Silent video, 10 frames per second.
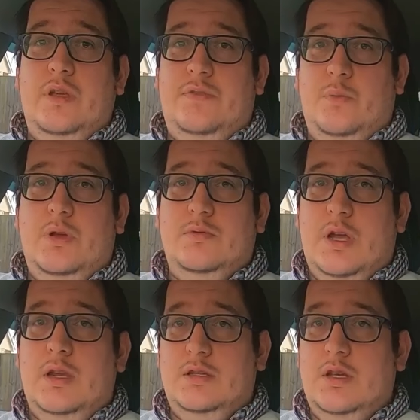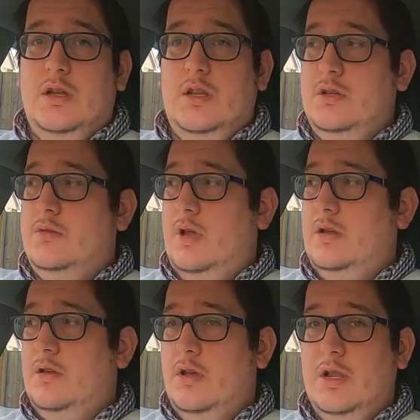if the wheels ain't turning, you
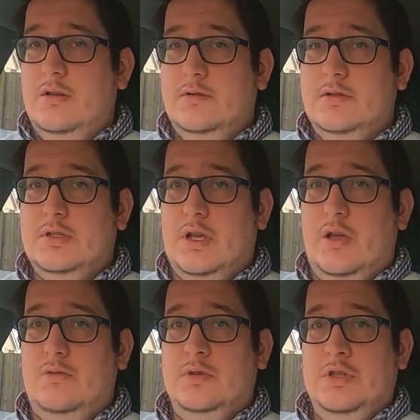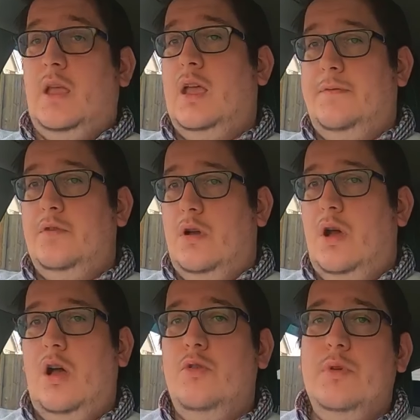ain't earning. So if you're at
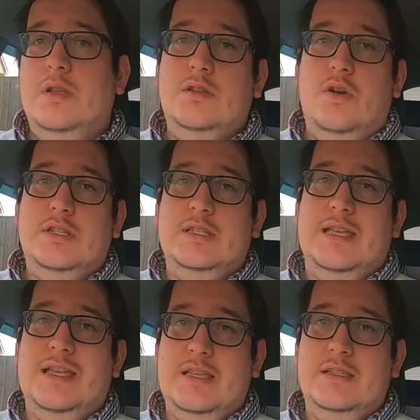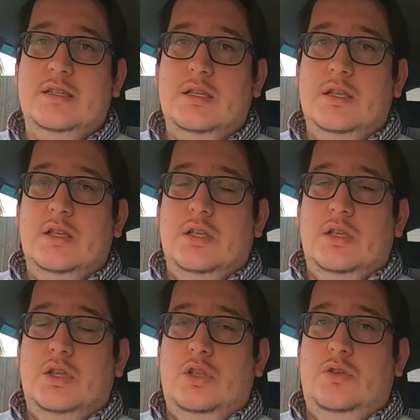home, as nice as it is,
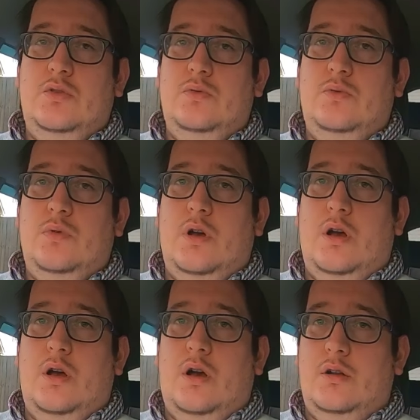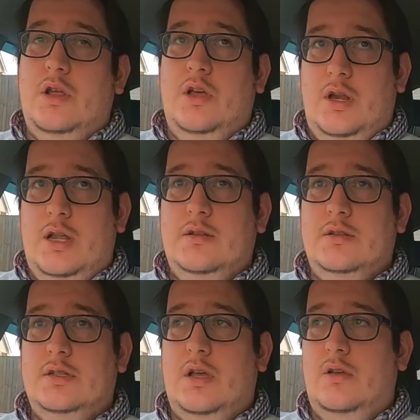you aren't earning,
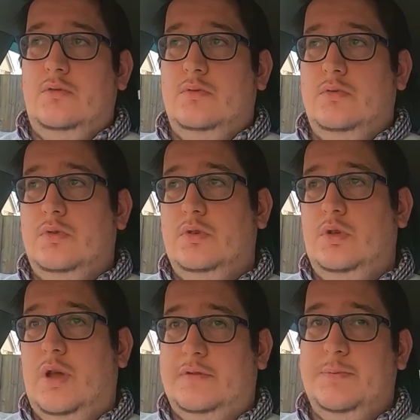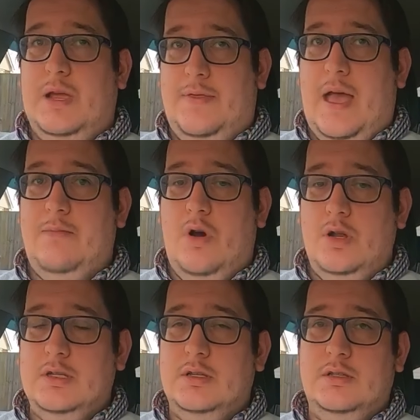so you have to bear that in
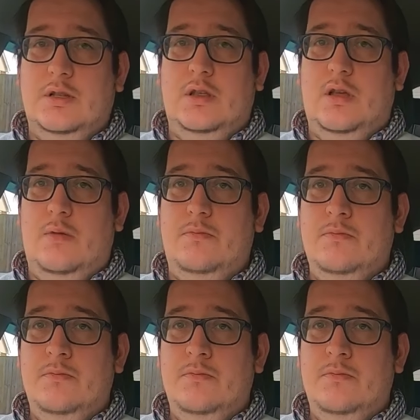mind, isn't it?